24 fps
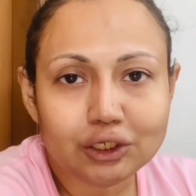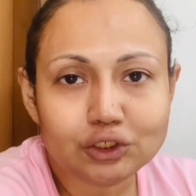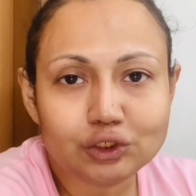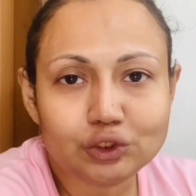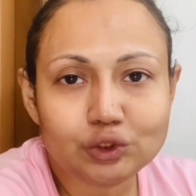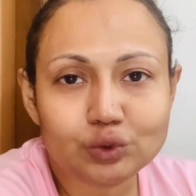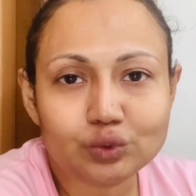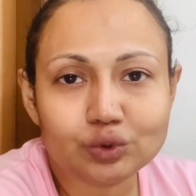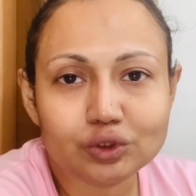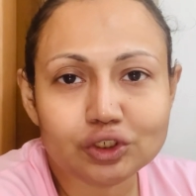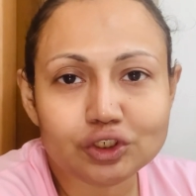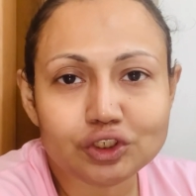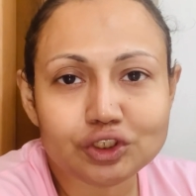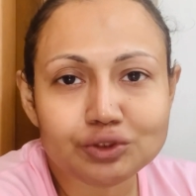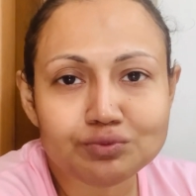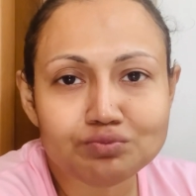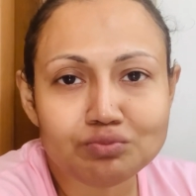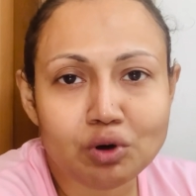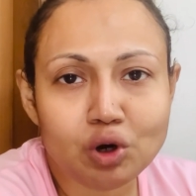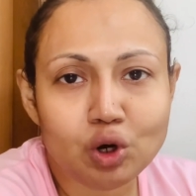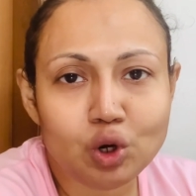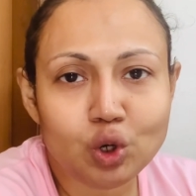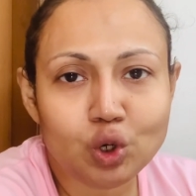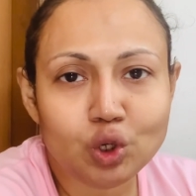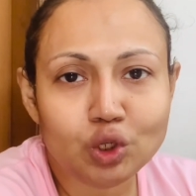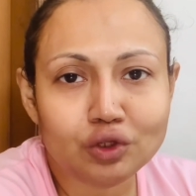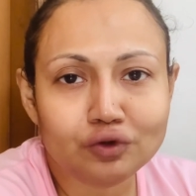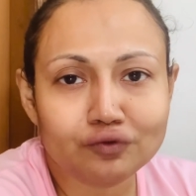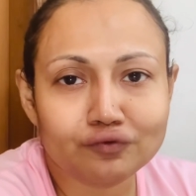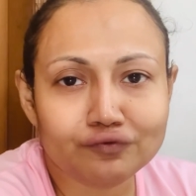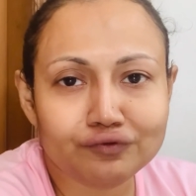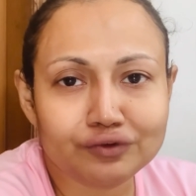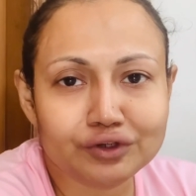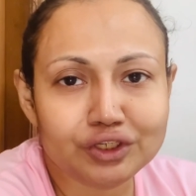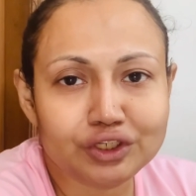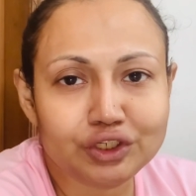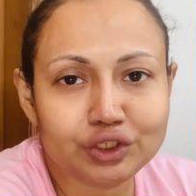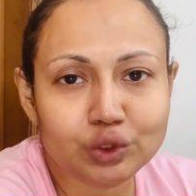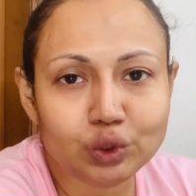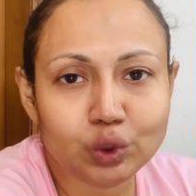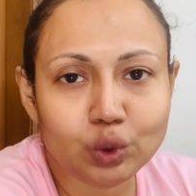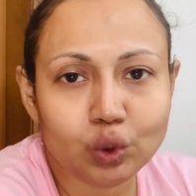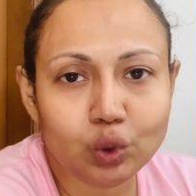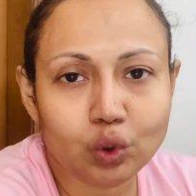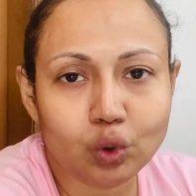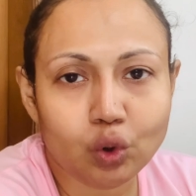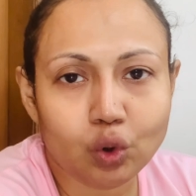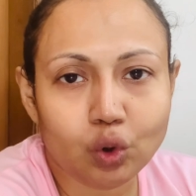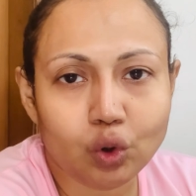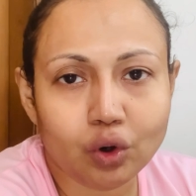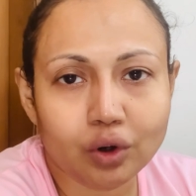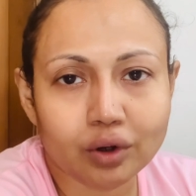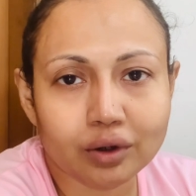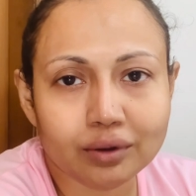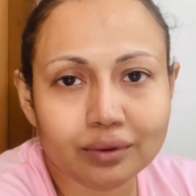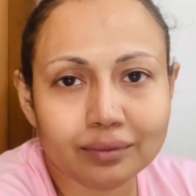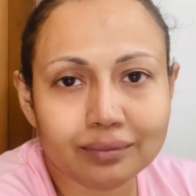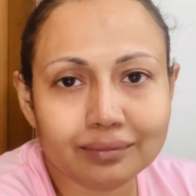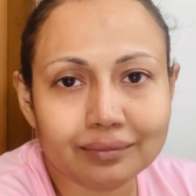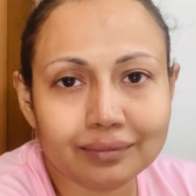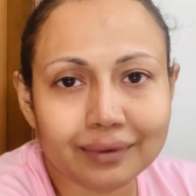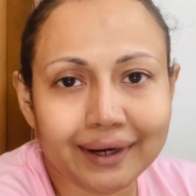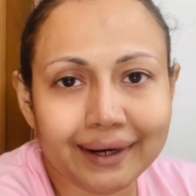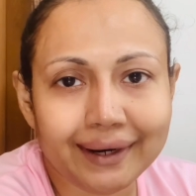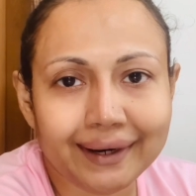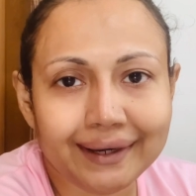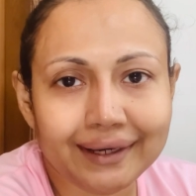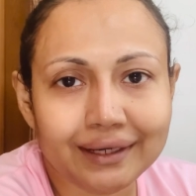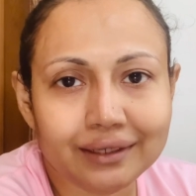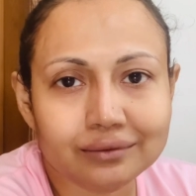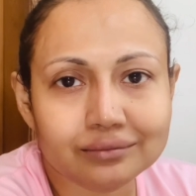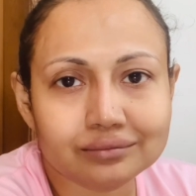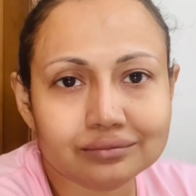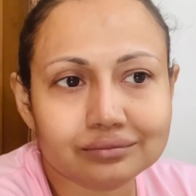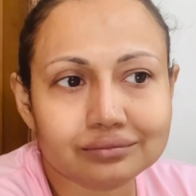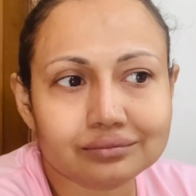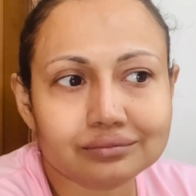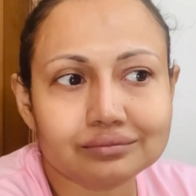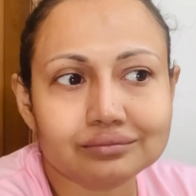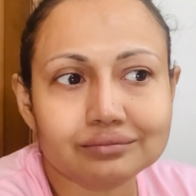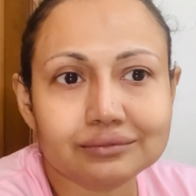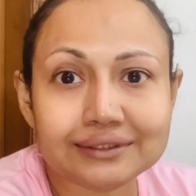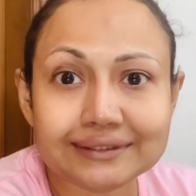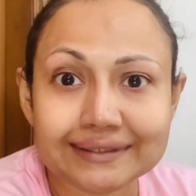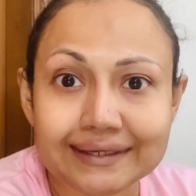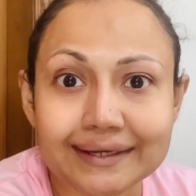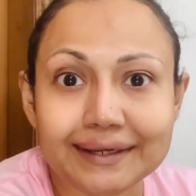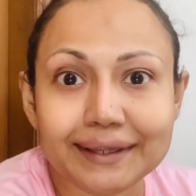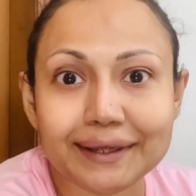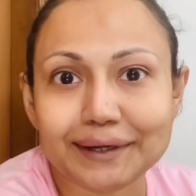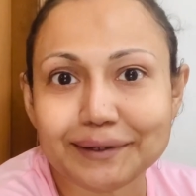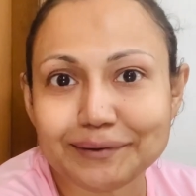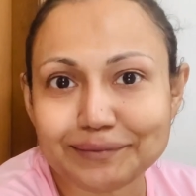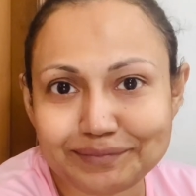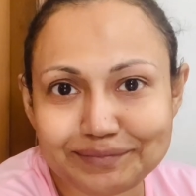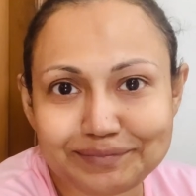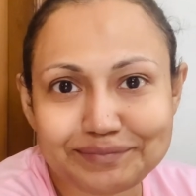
do a small video on my skincare.